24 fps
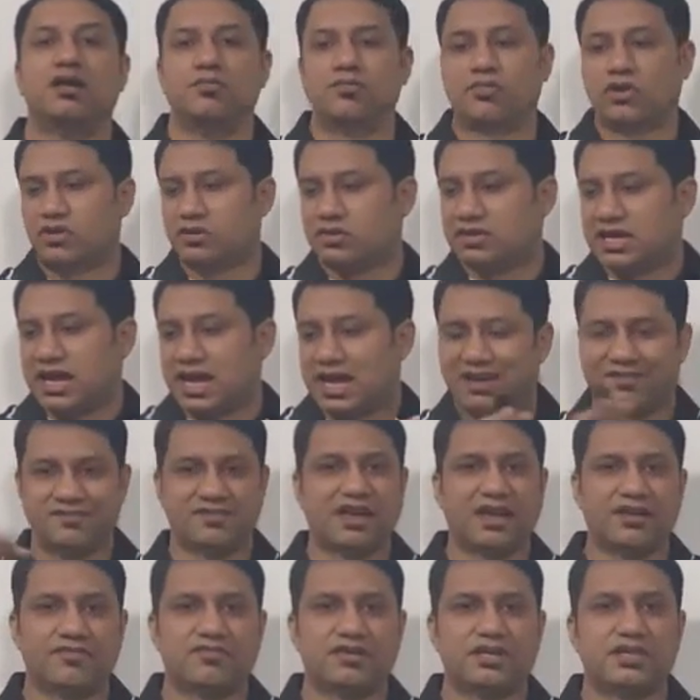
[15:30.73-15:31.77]
Because they have
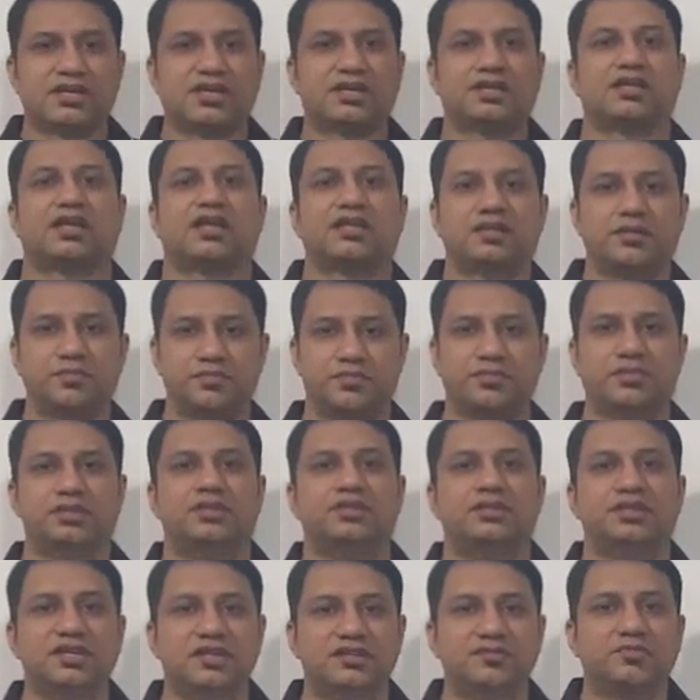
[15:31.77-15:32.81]
everything that
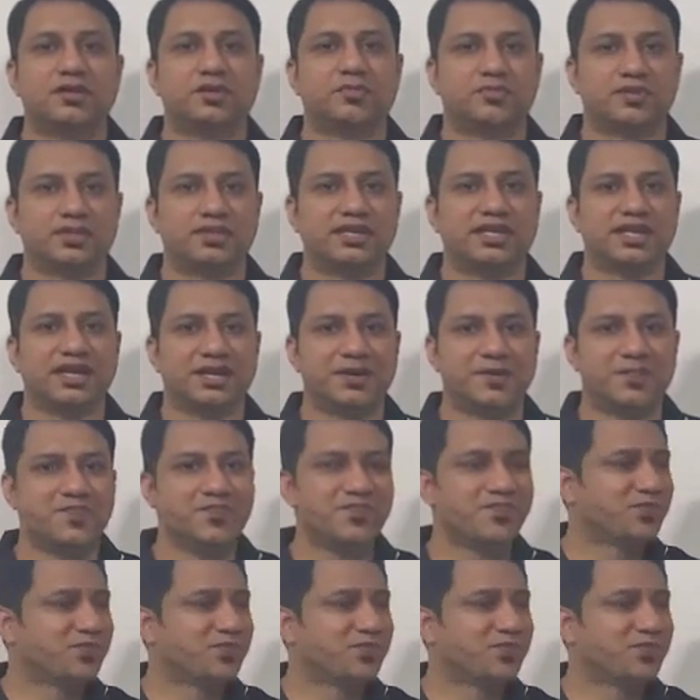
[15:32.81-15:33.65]
these people need.